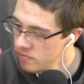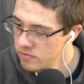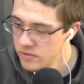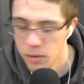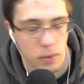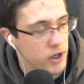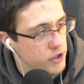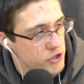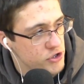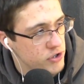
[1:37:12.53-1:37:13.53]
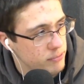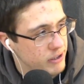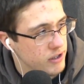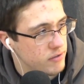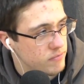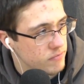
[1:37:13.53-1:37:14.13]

I might end the stream here.